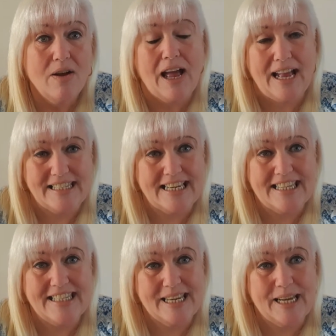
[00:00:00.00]
As I
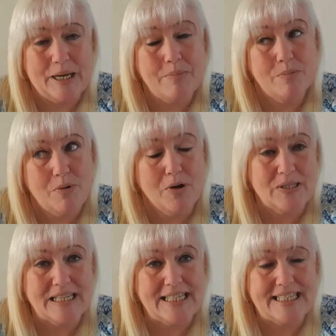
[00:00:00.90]
say turnip, but Mark
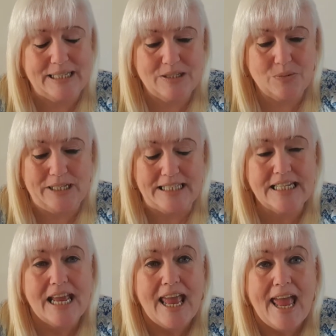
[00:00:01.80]
would say swede.
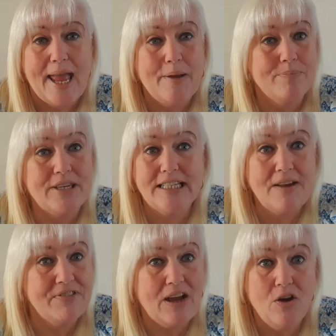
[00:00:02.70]
You can
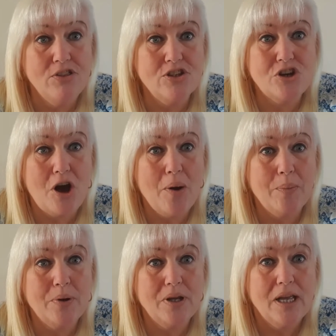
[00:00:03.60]
have that on the top.
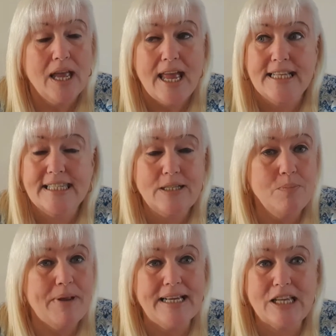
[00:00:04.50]
It still
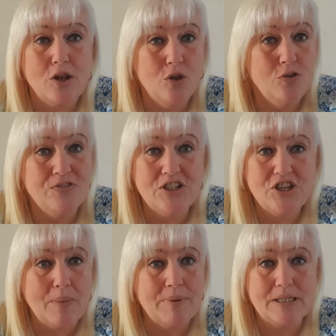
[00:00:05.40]
makes a lovely
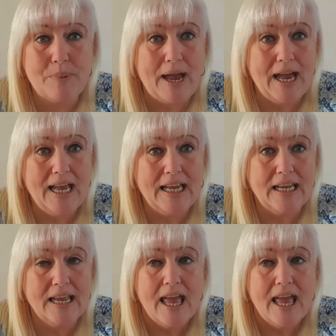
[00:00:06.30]
shepherd's pie.